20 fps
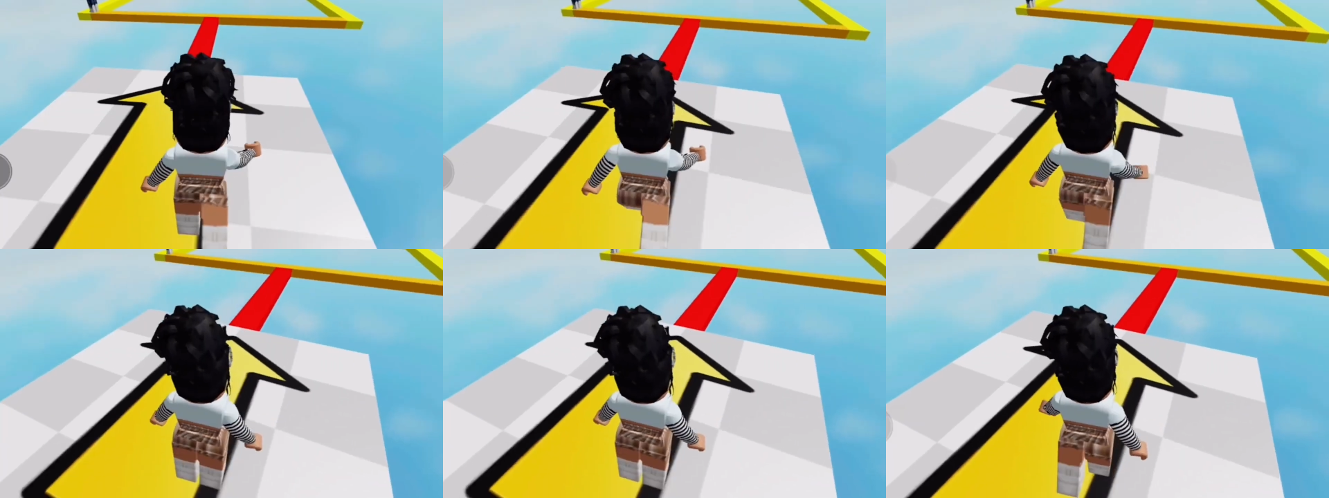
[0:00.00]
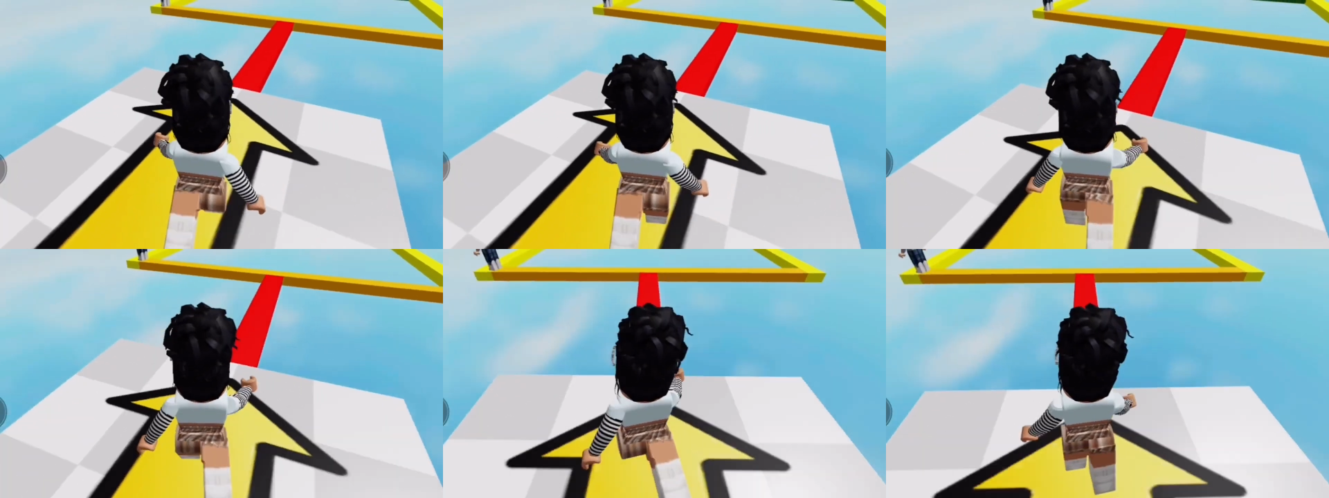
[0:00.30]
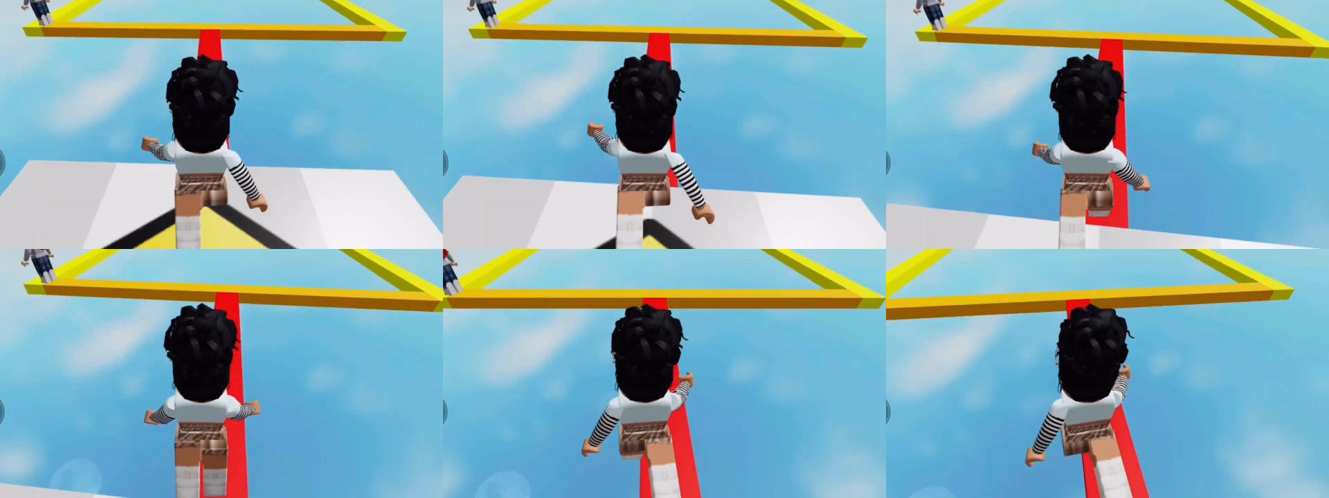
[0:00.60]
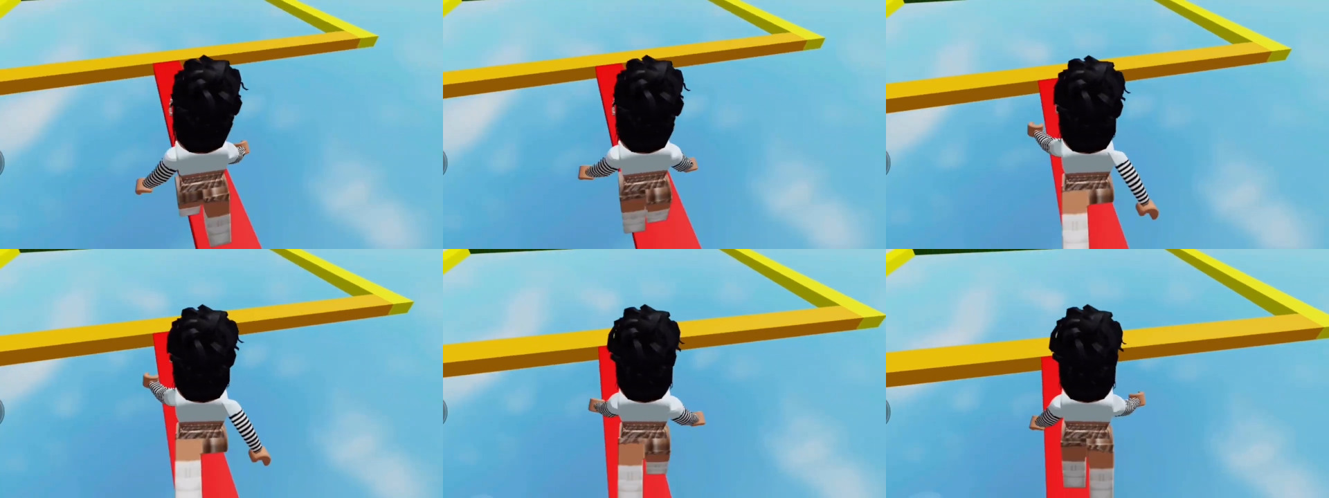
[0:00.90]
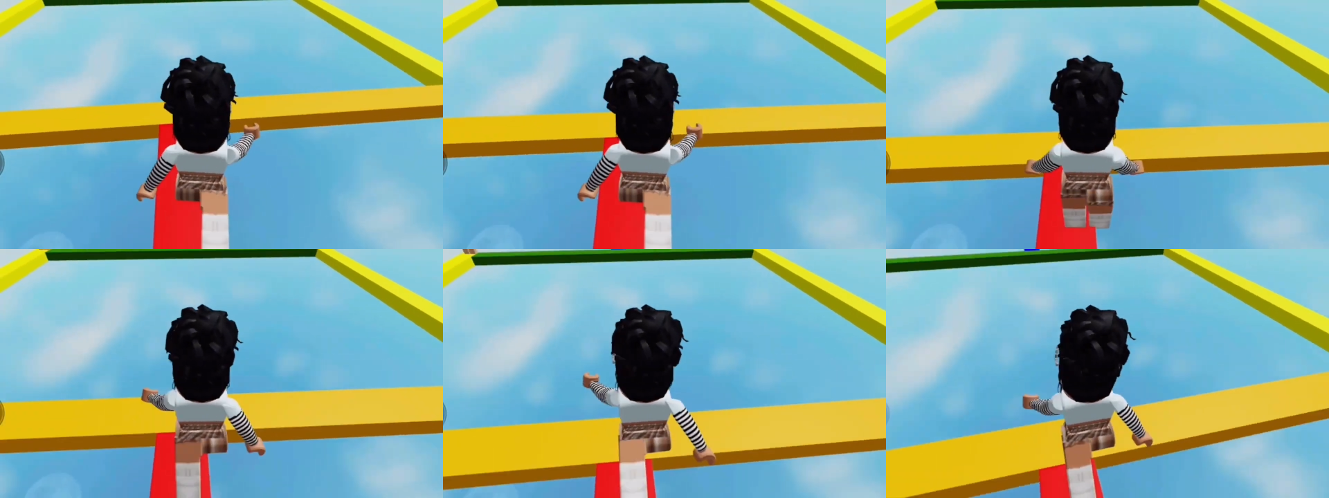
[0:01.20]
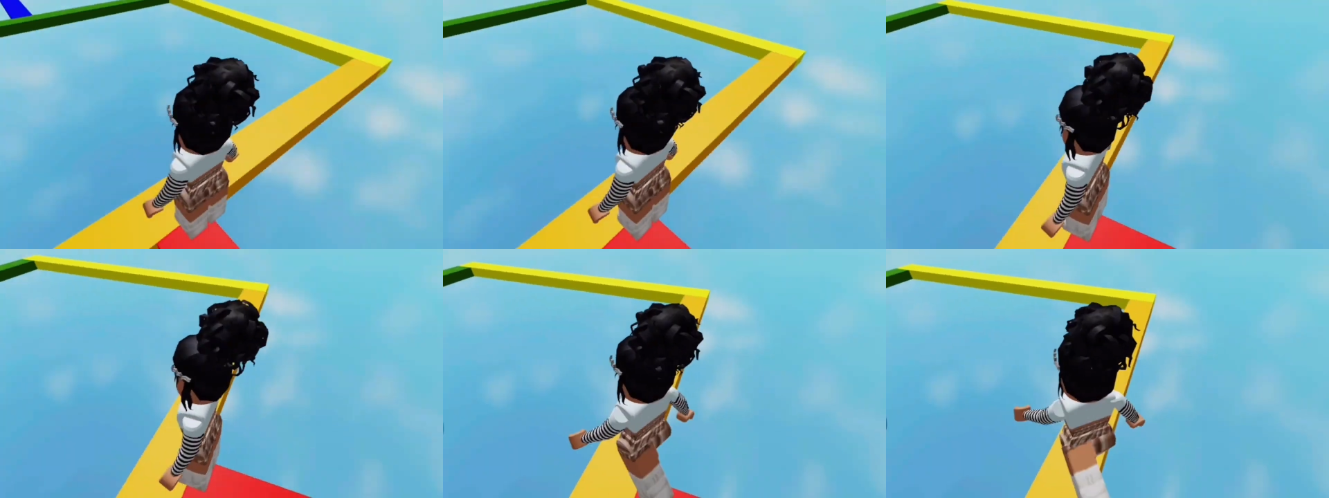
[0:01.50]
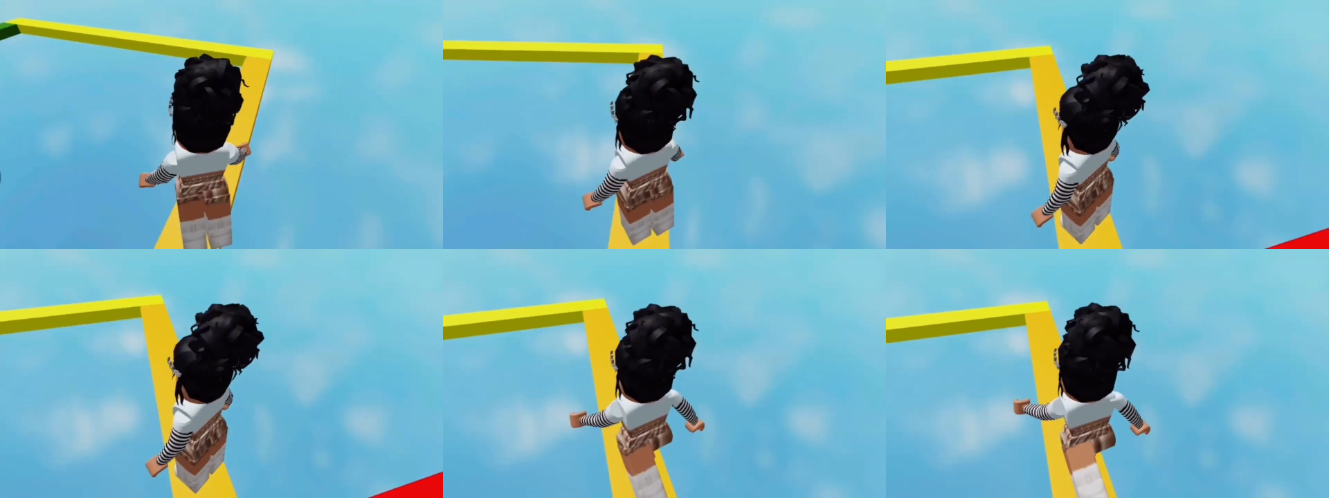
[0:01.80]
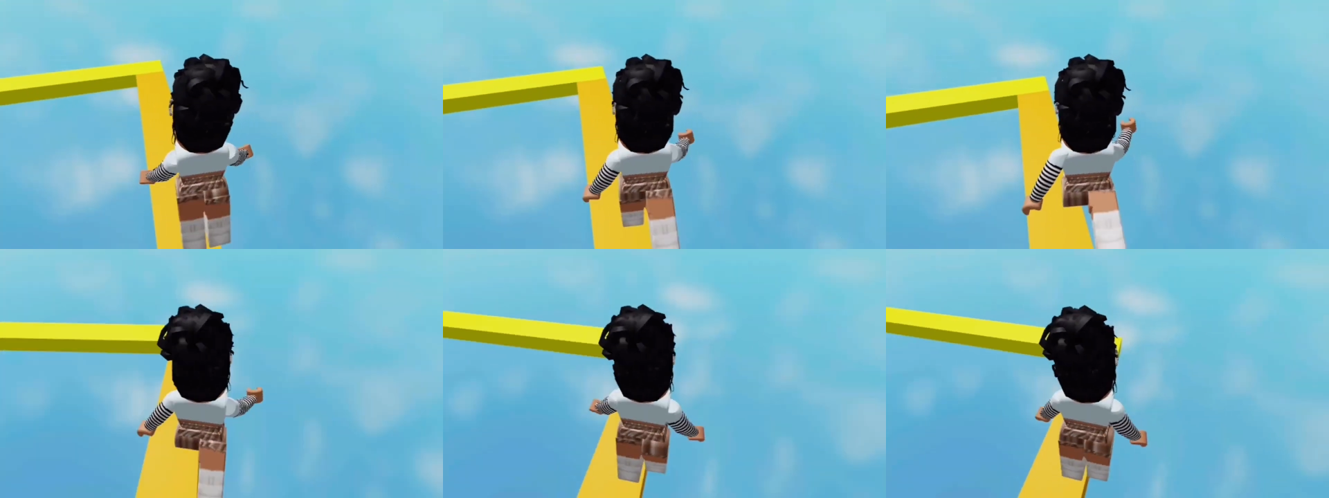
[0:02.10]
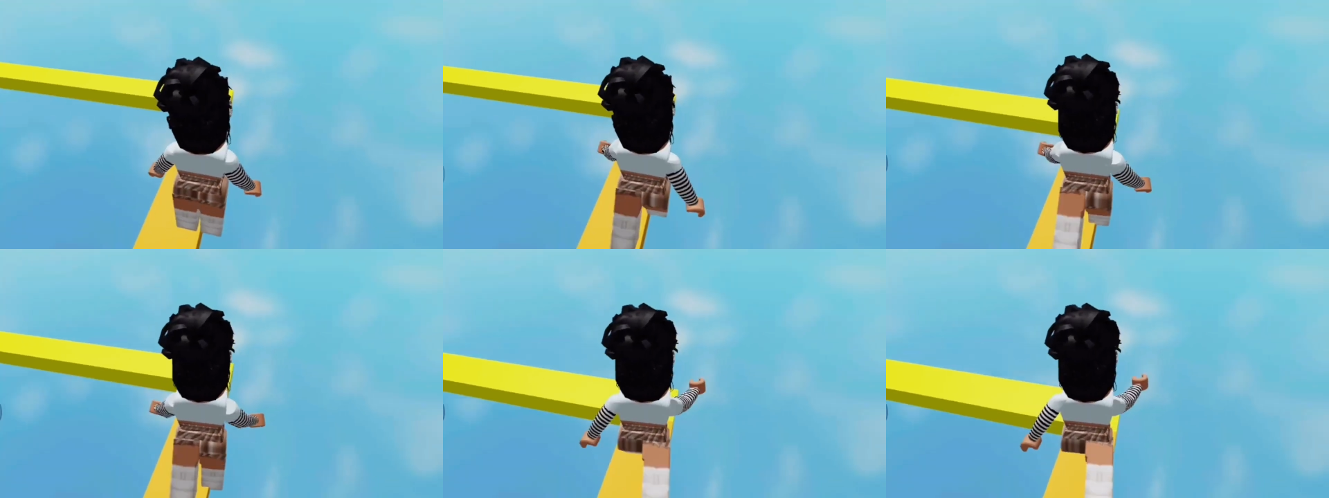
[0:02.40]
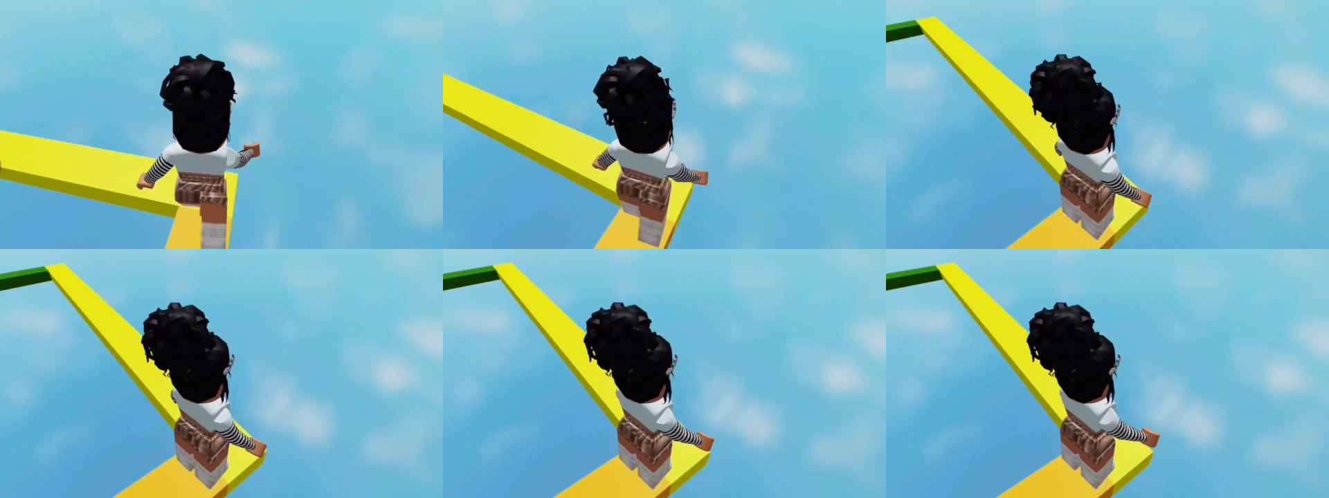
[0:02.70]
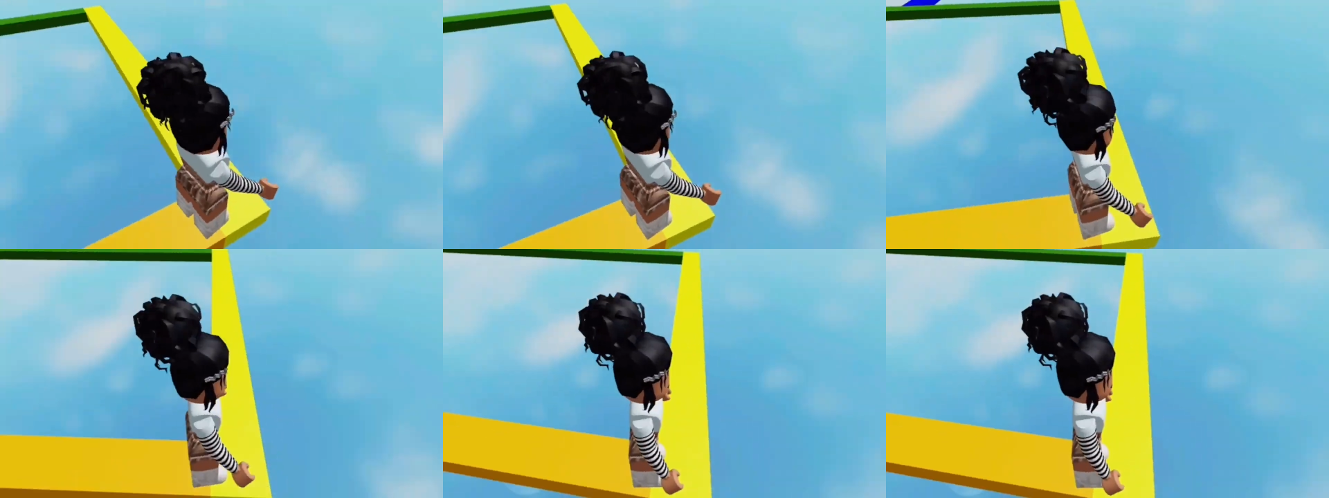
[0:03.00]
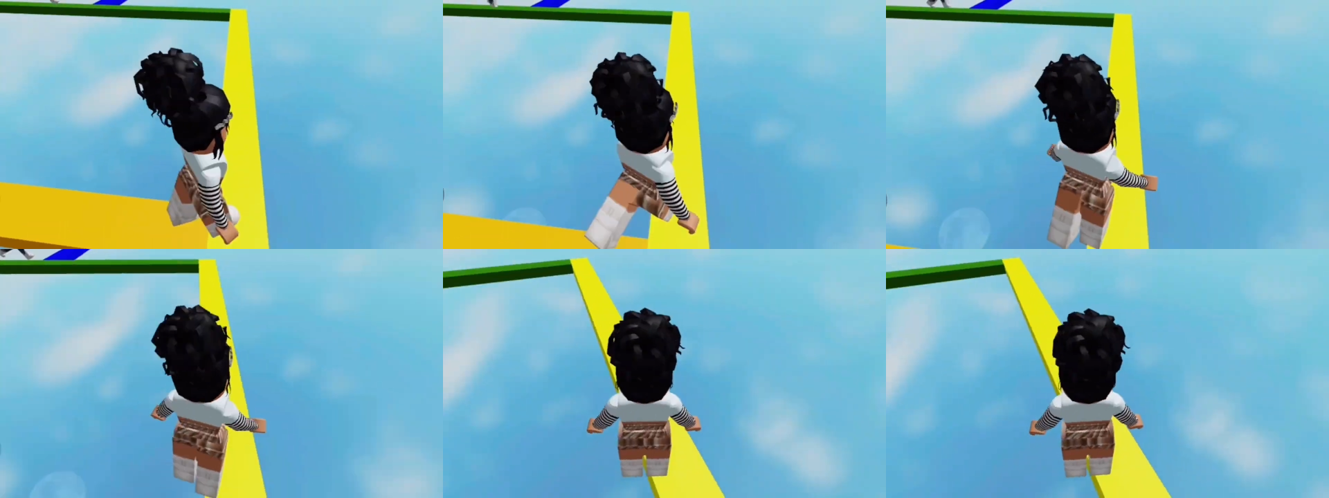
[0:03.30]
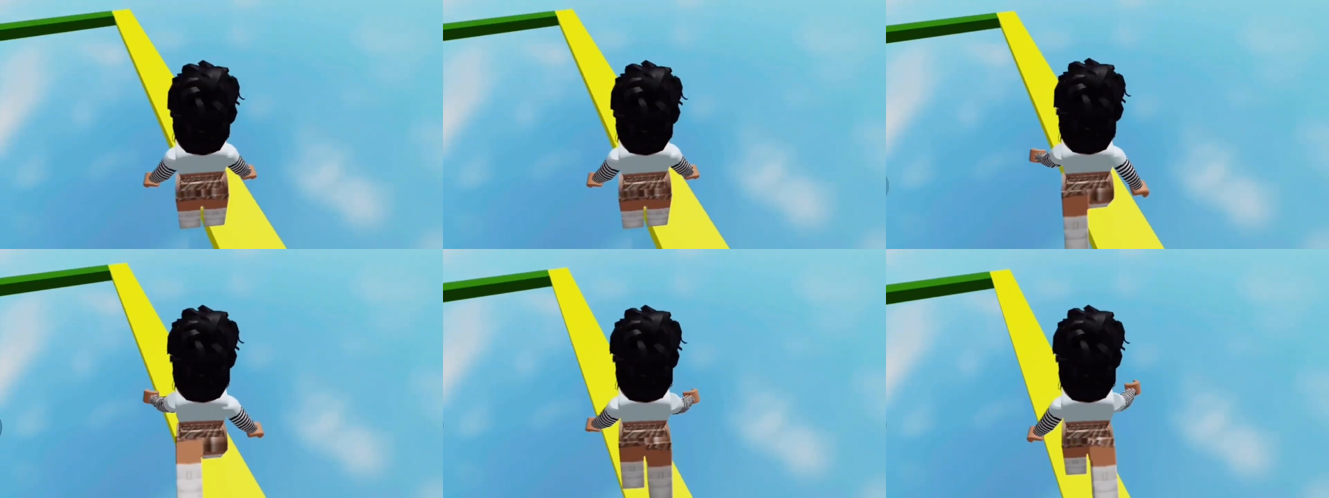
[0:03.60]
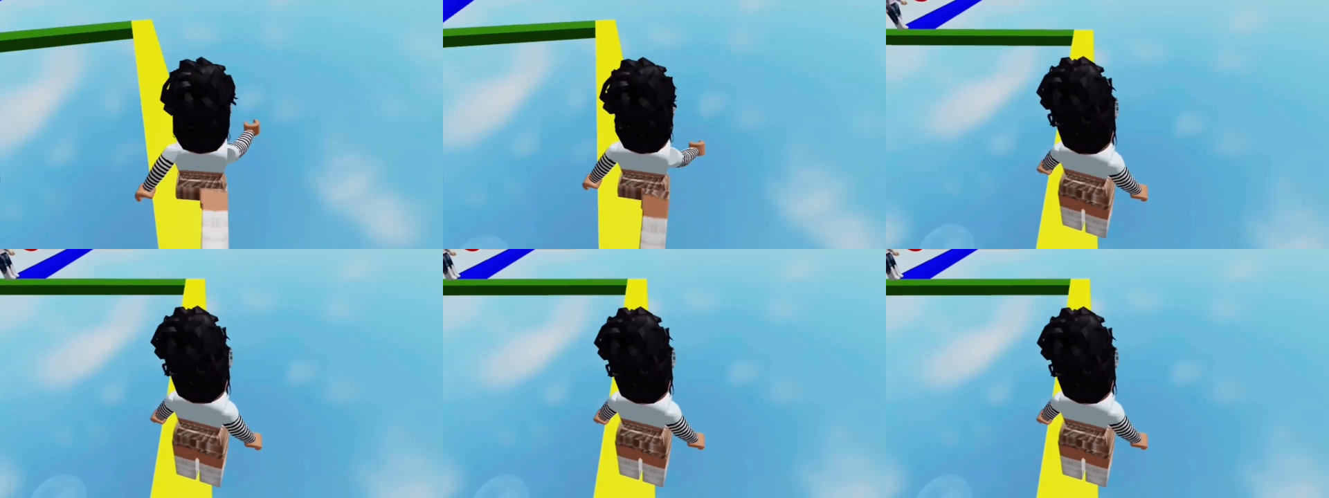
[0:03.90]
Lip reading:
Nobody's mouth can be seen.